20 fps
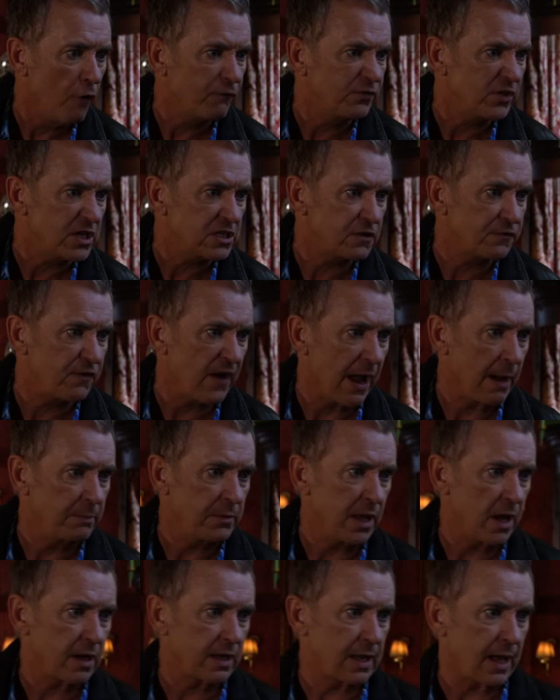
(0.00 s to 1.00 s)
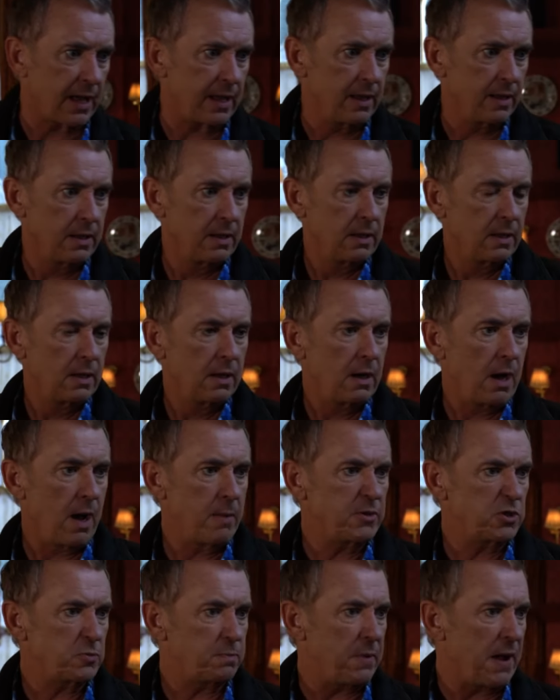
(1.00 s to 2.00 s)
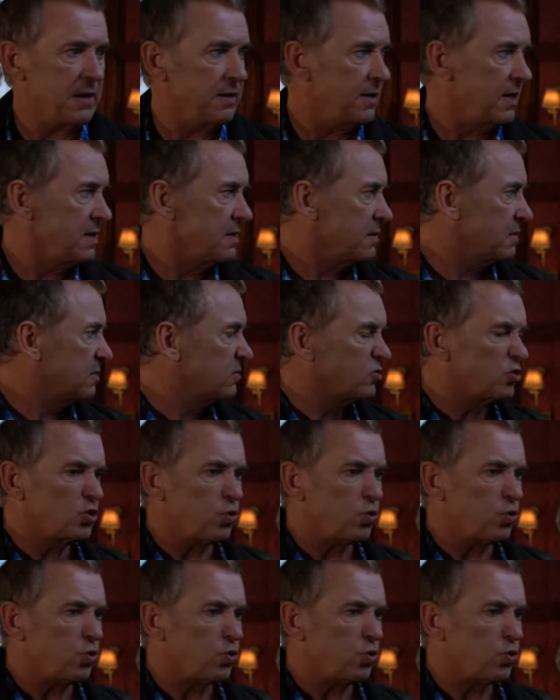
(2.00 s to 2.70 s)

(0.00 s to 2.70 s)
of this family, OK? I'm spending